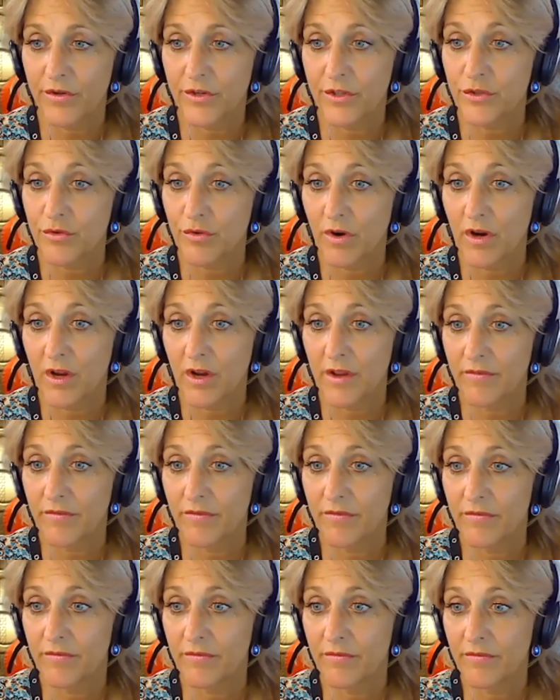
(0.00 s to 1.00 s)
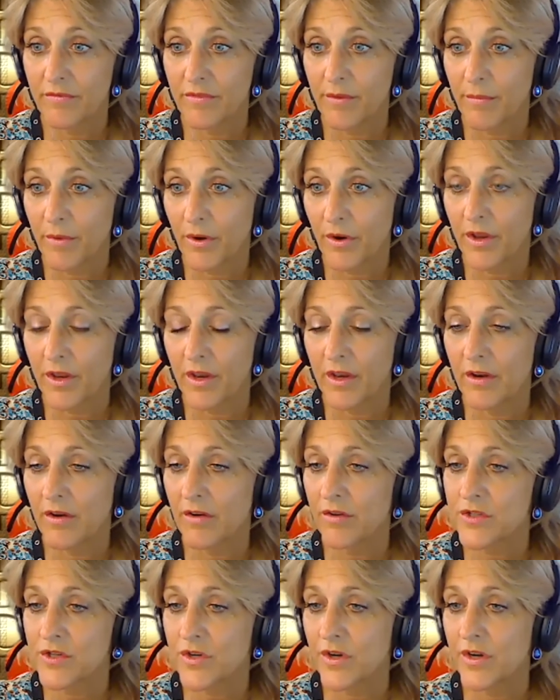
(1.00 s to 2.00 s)
to drive the market in
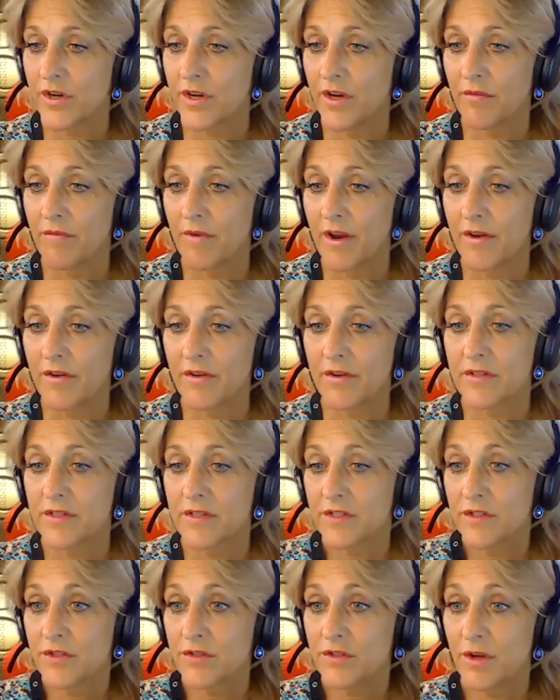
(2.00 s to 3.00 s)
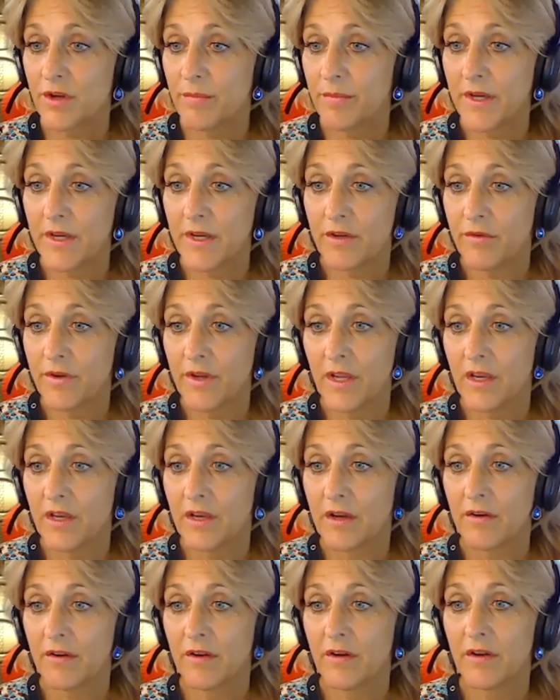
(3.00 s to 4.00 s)
Australia around us because there's nobody doing it here.